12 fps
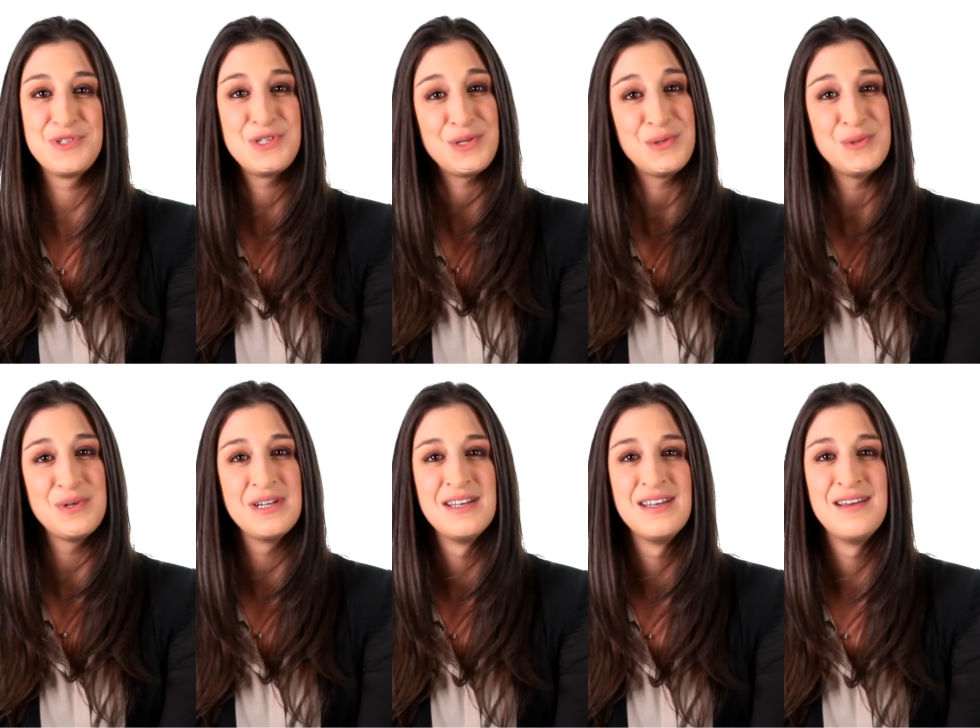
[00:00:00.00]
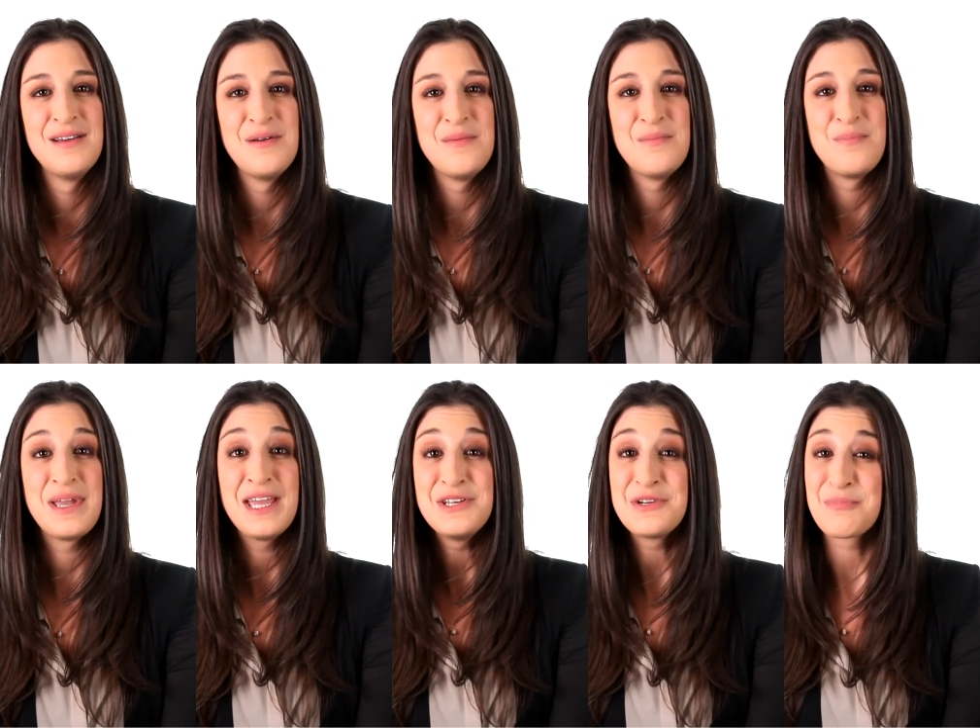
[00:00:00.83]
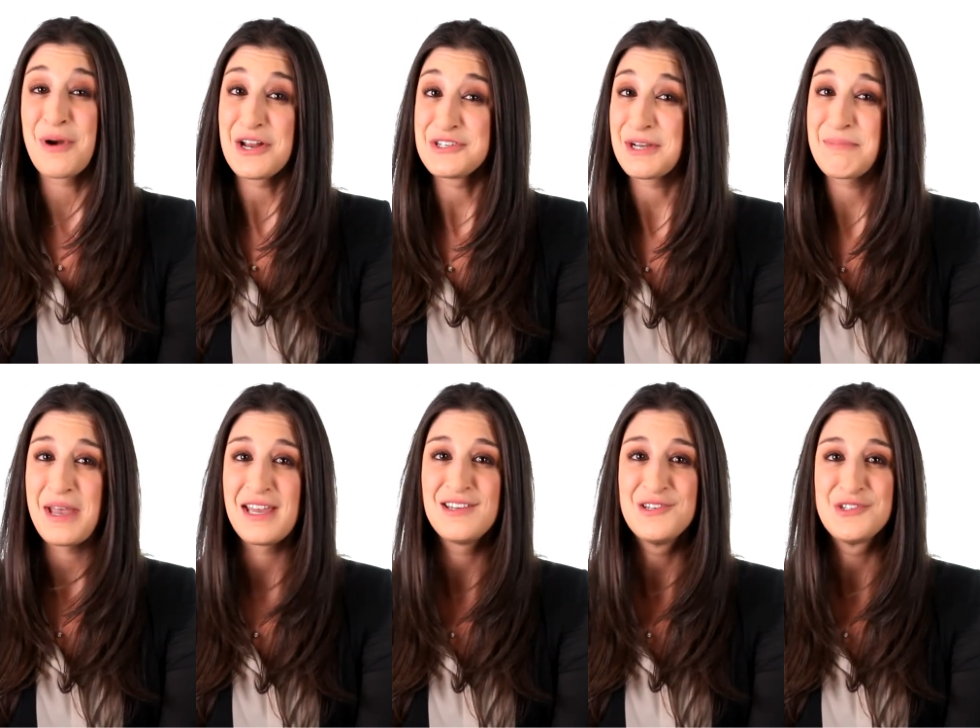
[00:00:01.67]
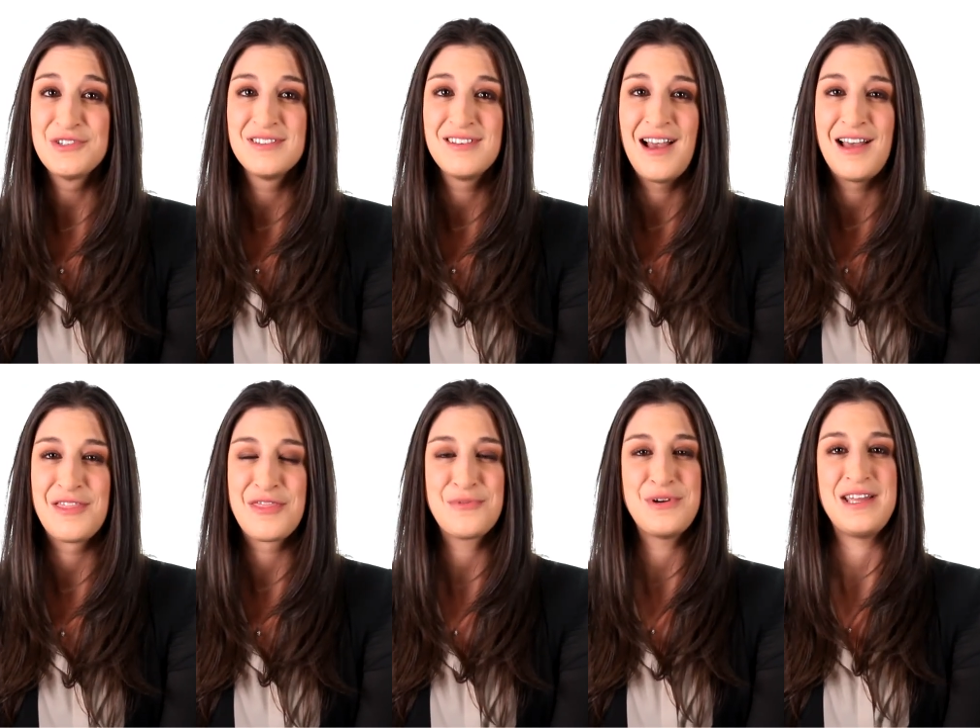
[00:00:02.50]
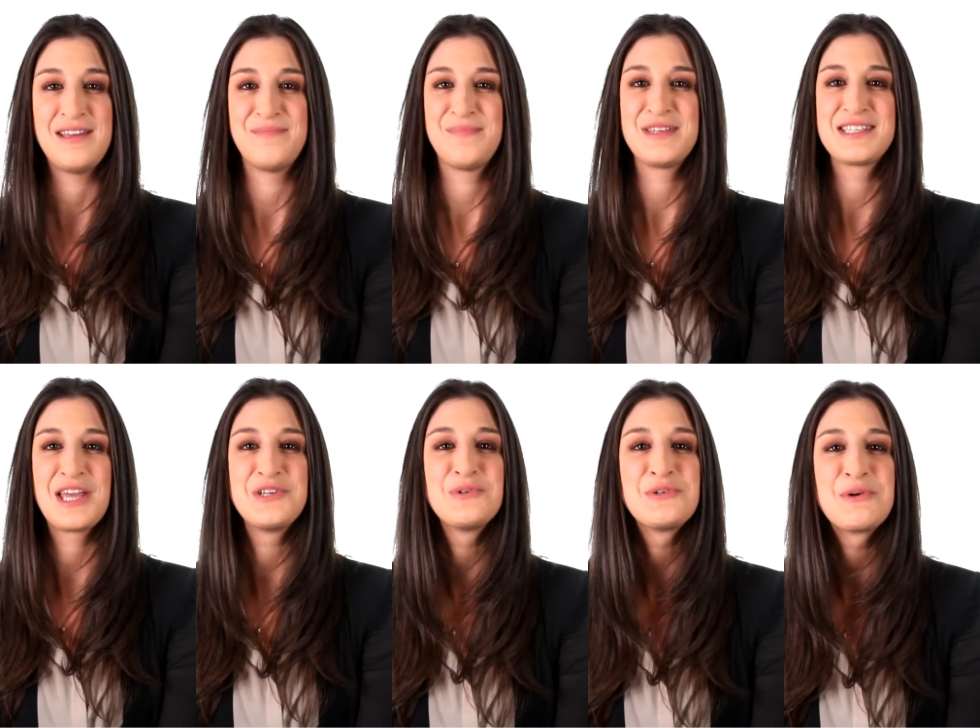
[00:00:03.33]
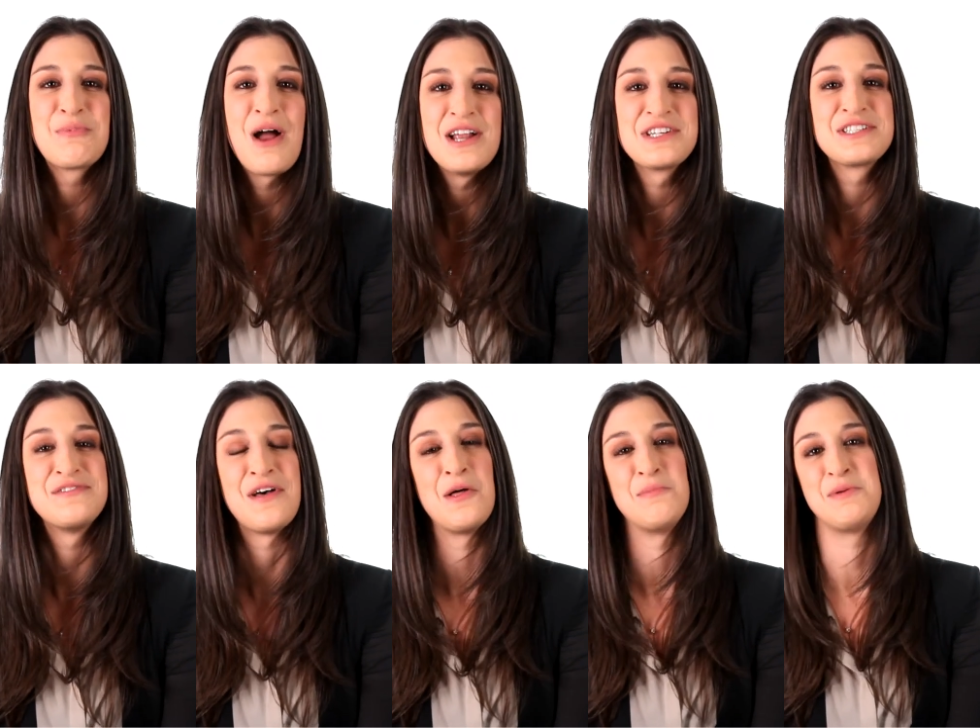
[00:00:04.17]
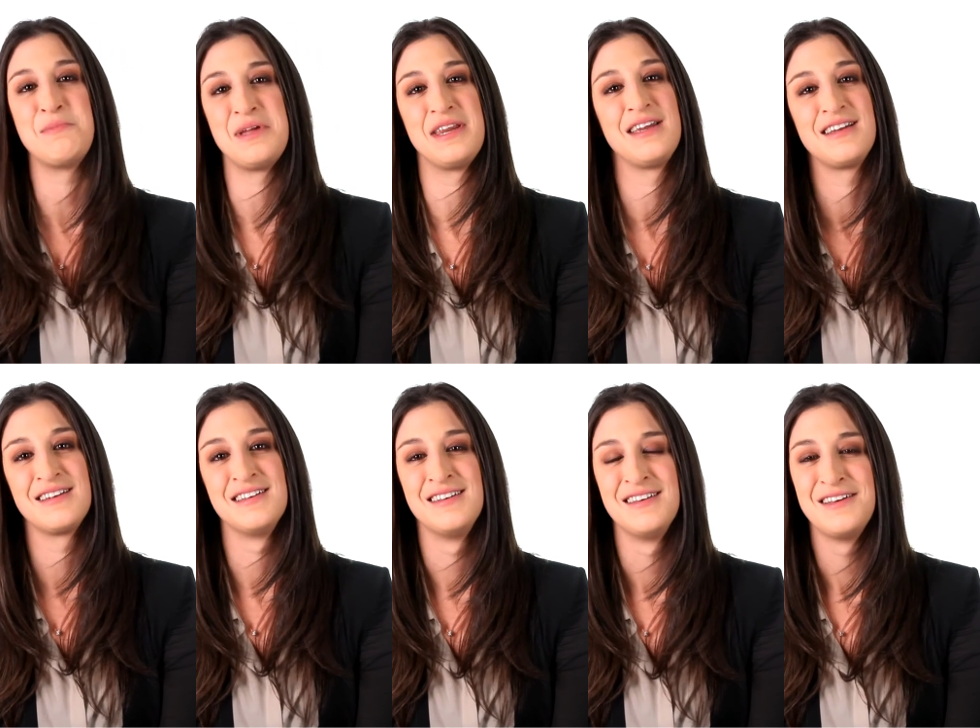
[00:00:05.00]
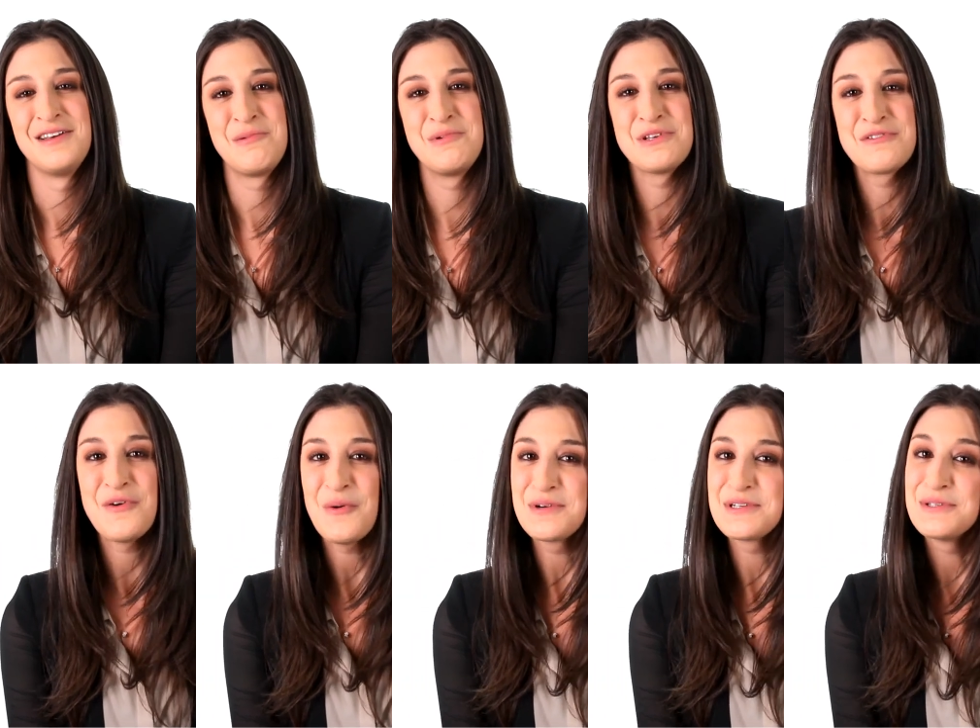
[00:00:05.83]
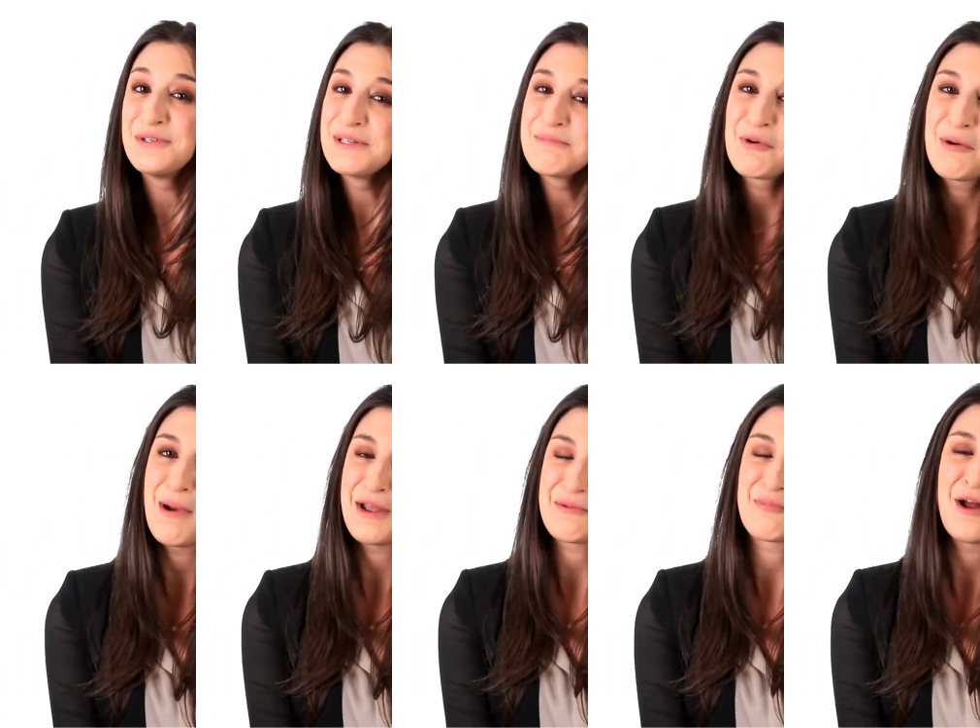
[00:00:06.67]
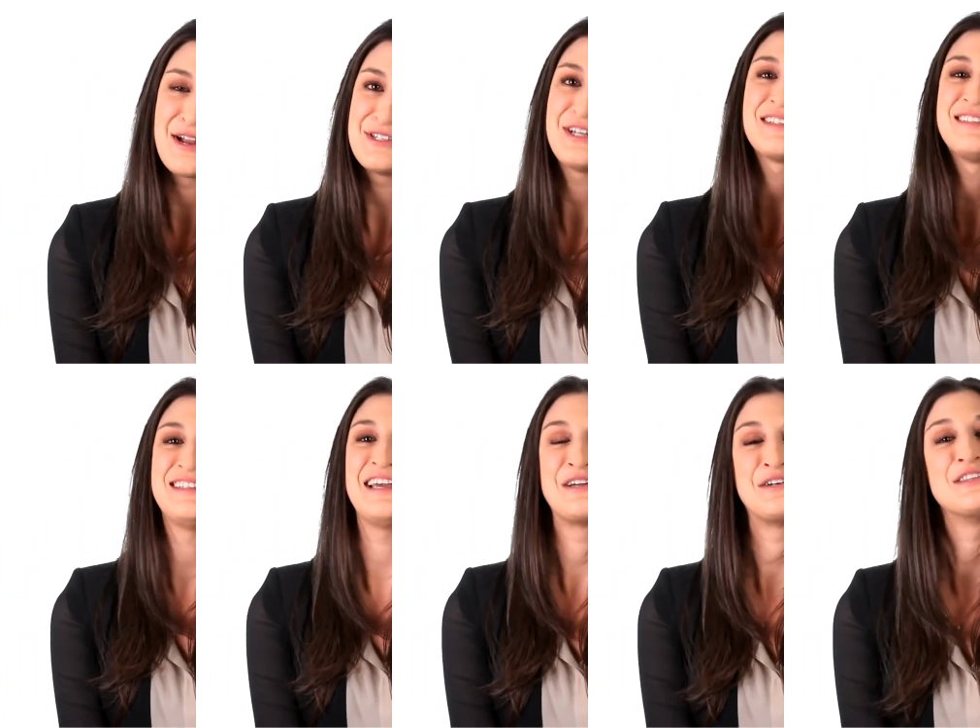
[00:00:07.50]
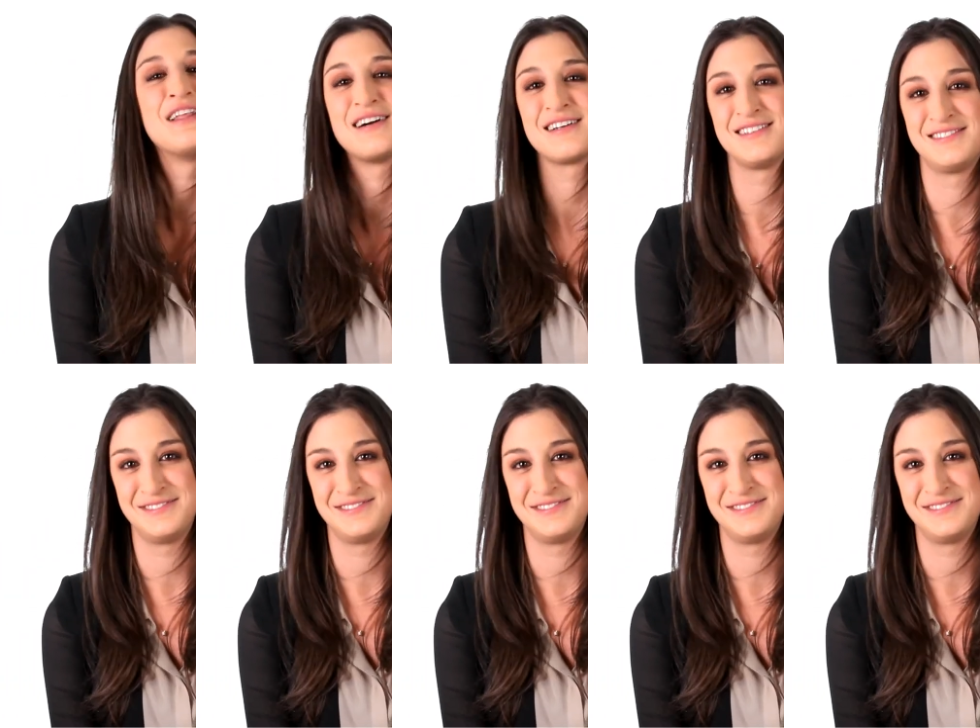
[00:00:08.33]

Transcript: two, begin your project page, and three, schedule your project development meeting. We look forward to learning more about your project and good luck.